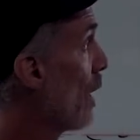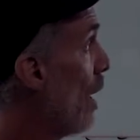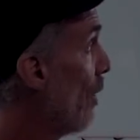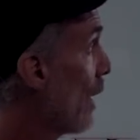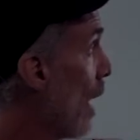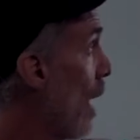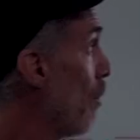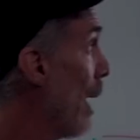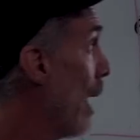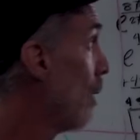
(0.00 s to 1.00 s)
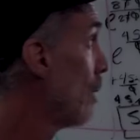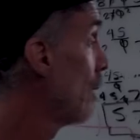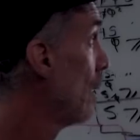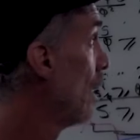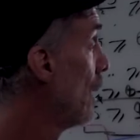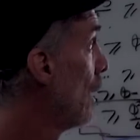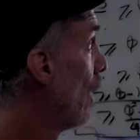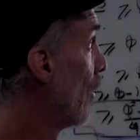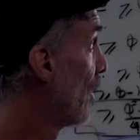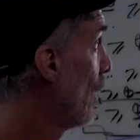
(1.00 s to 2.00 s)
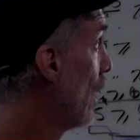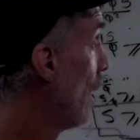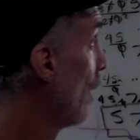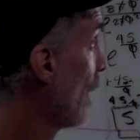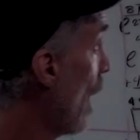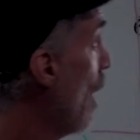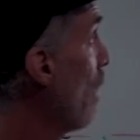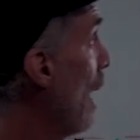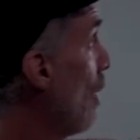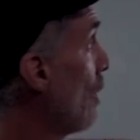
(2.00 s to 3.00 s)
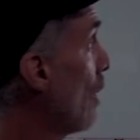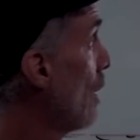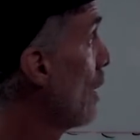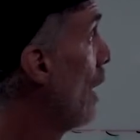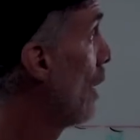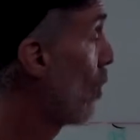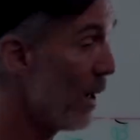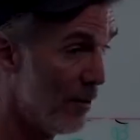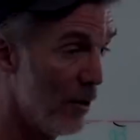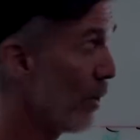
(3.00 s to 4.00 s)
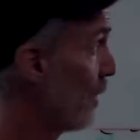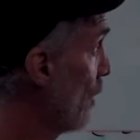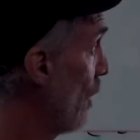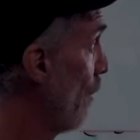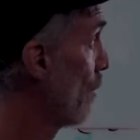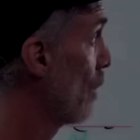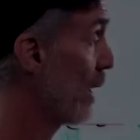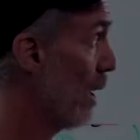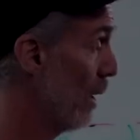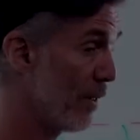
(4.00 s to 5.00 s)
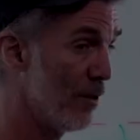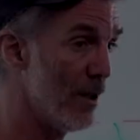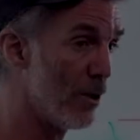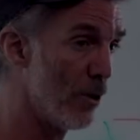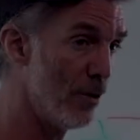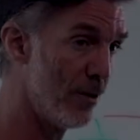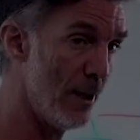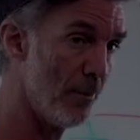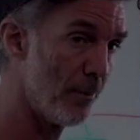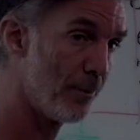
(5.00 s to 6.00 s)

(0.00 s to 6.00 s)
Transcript: called the compound, or the compound quasicrystal. We call it the CQC.